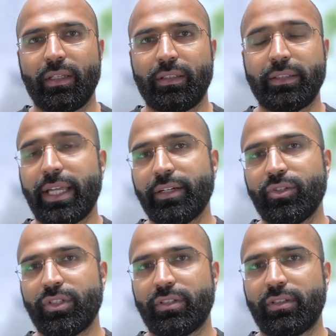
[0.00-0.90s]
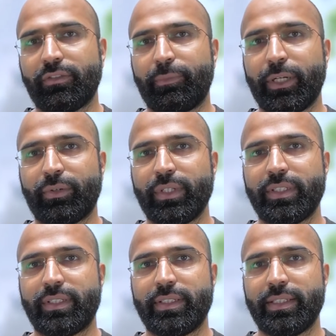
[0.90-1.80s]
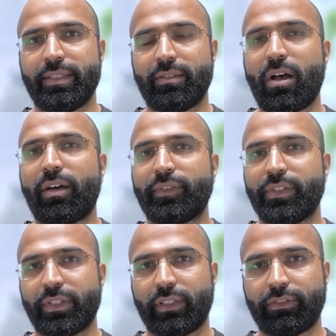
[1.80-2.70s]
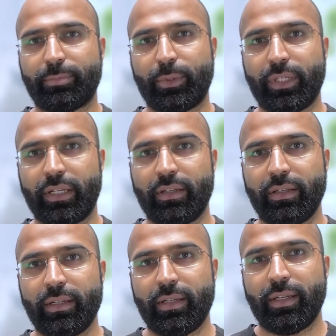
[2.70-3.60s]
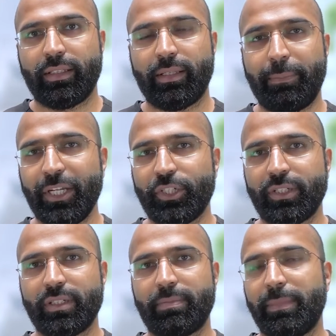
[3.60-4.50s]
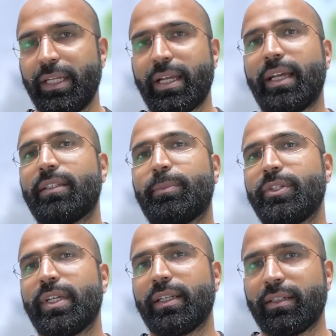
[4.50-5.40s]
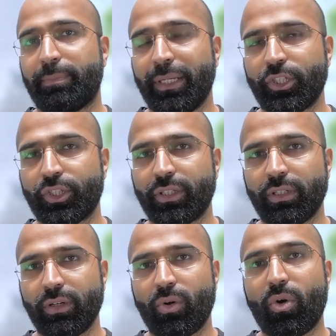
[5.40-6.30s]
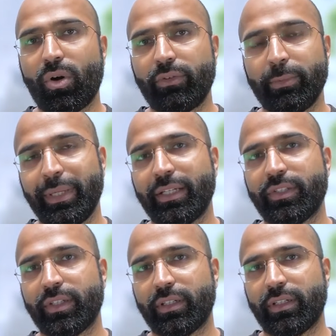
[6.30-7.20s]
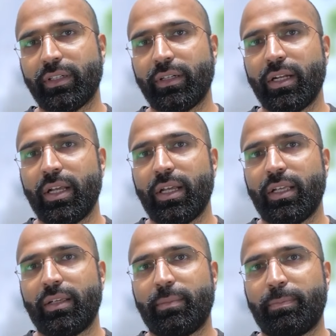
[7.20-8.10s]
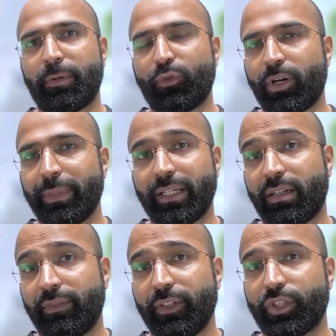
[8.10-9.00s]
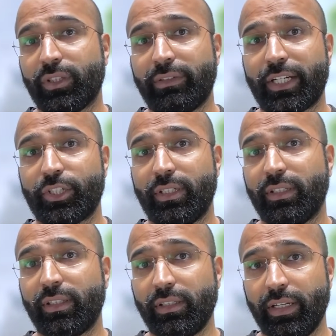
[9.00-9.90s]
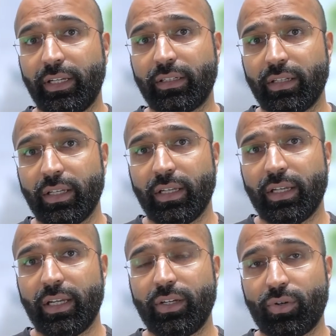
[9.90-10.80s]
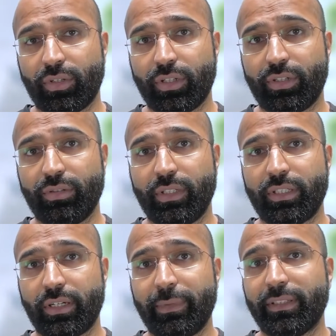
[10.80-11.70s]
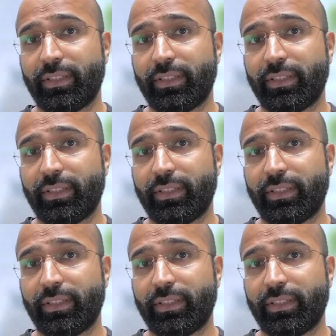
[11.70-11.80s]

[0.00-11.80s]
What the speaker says: The diagnosis of Peyronie's disease is often self-reported. The patient may either present a picture, or we may consider performing an artificial erection in clinic in order to determine the